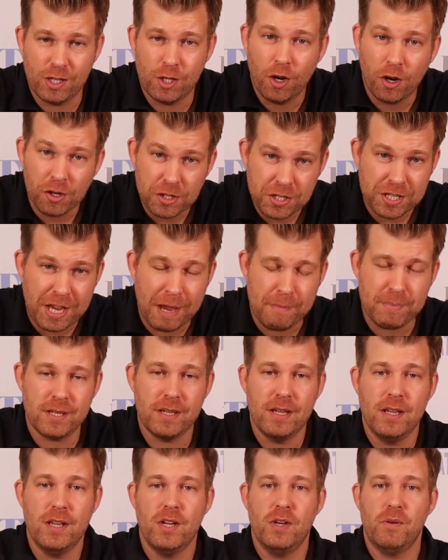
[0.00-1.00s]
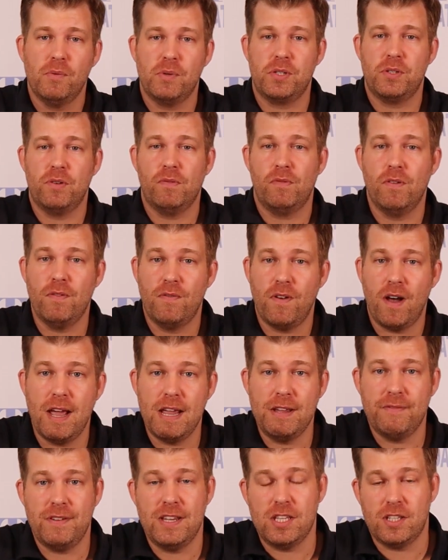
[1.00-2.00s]
The concept was to
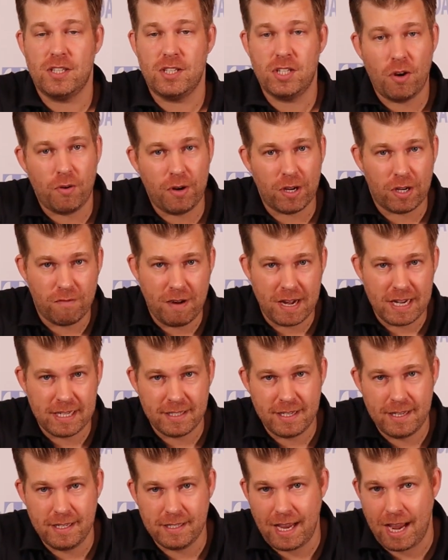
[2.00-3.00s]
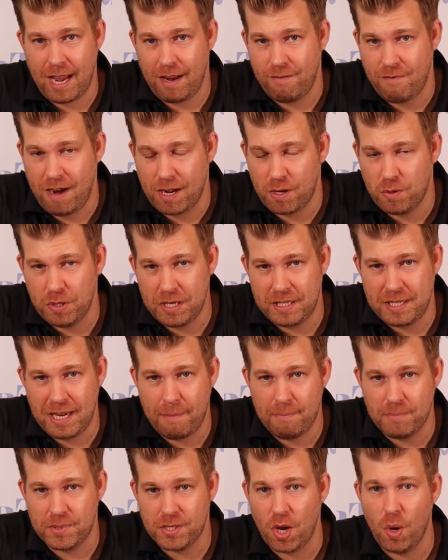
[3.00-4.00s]
revive historic races and record
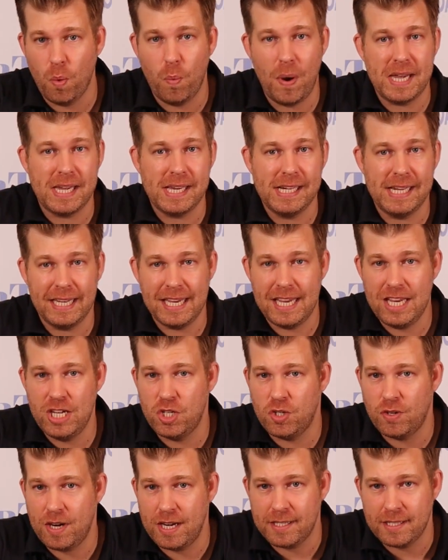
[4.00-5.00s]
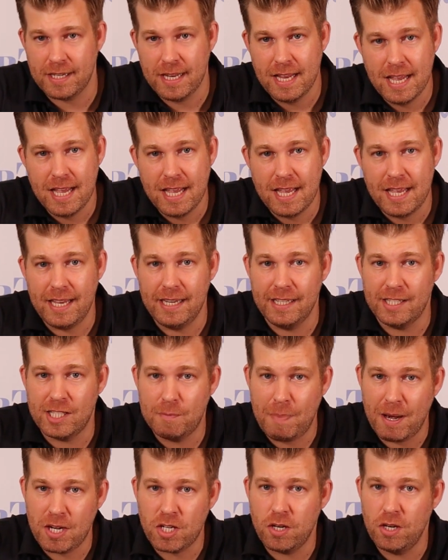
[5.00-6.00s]
attempts, awakening interest in
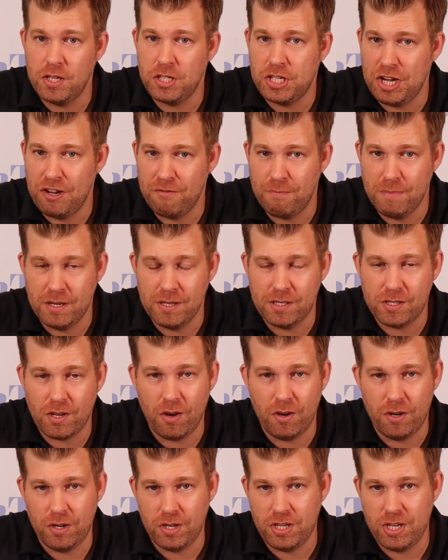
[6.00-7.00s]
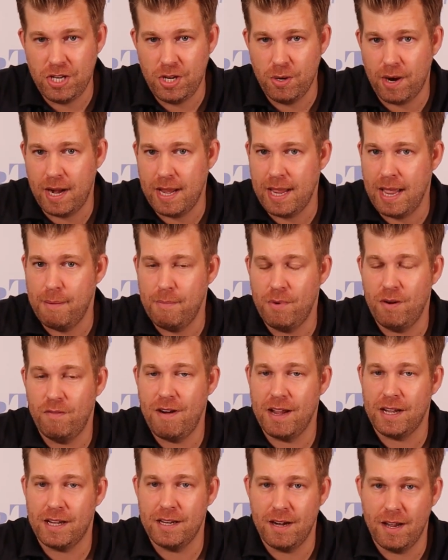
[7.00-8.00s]
special achievements on UIM
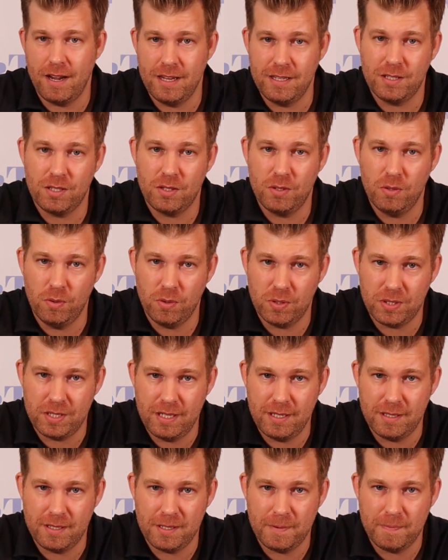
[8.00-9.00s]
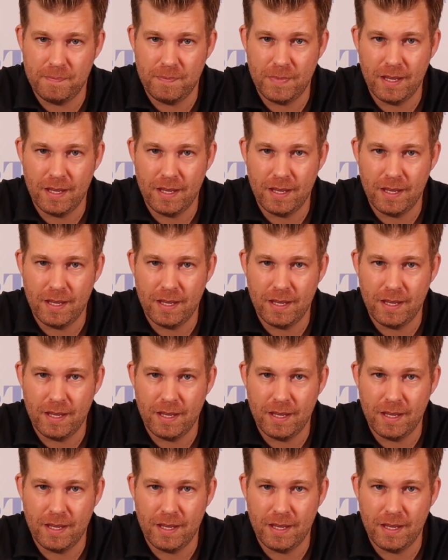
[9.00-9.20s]
recognised courses.